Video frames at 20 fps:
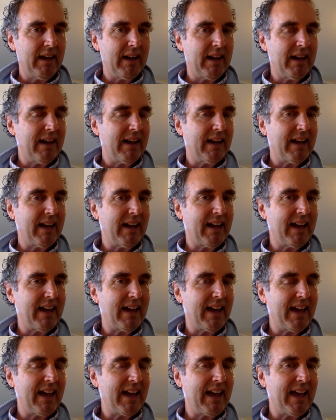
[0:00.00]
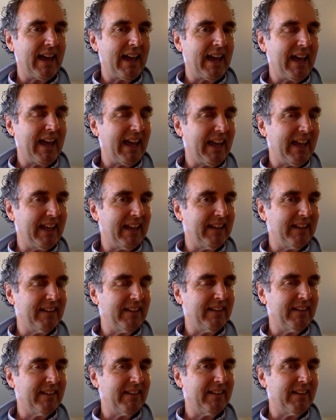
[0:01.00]
Okay.
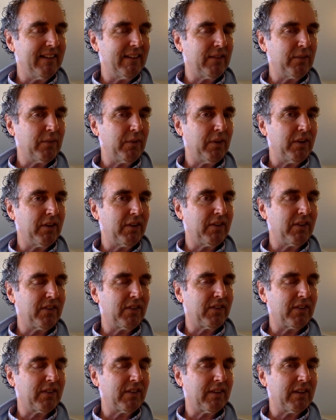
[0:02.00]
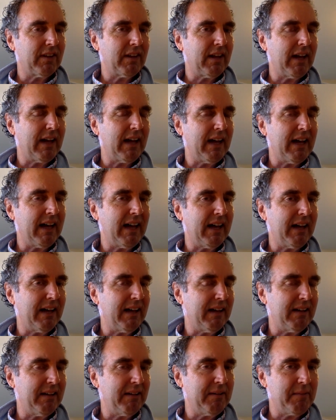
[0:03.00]
And this was,
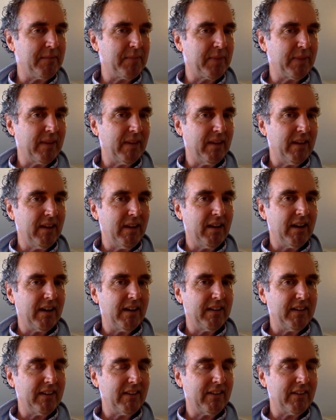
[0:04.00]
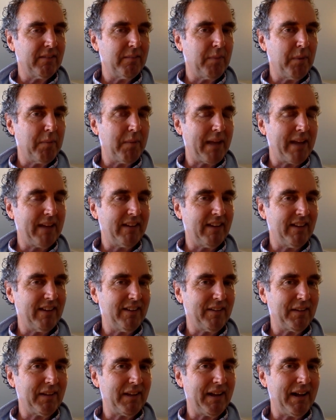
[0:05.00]
uh, this is
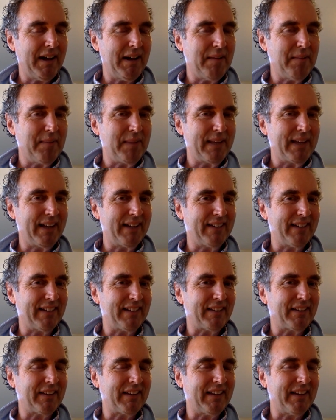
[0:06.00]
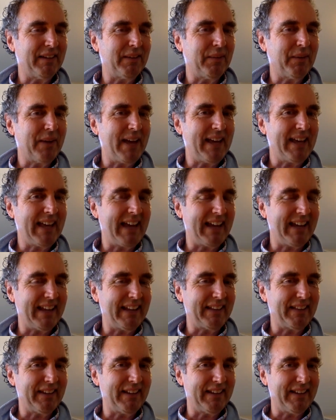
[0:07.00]
momentous um, because it's in a way
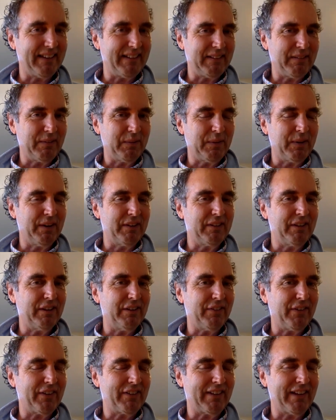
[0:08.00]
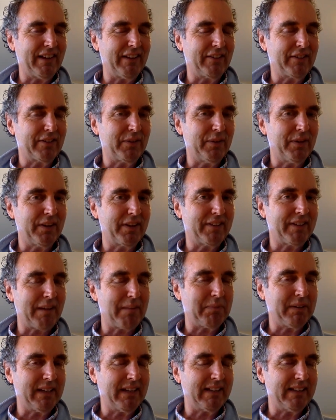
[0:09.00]
getting the World University and School
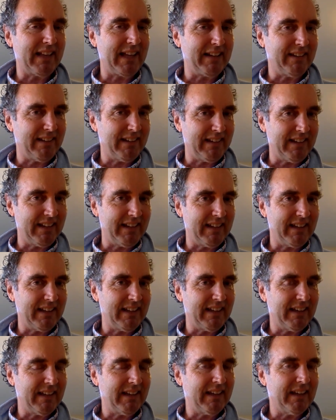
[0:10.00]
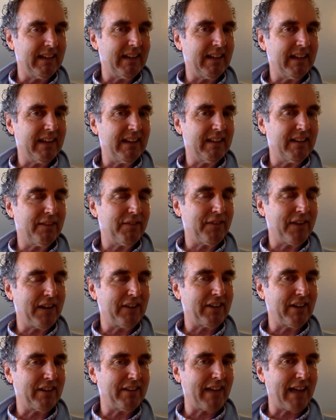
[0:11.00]
exempt legal entity in the
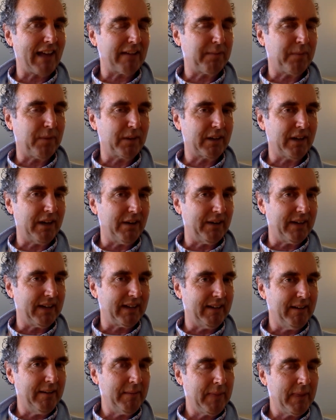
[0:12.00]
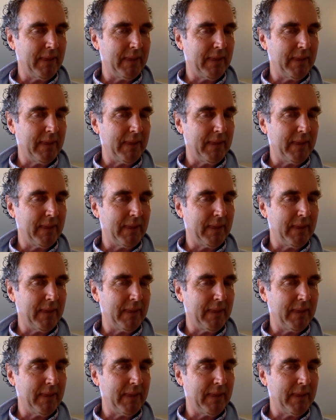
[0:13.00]
Franchise Tax Board going.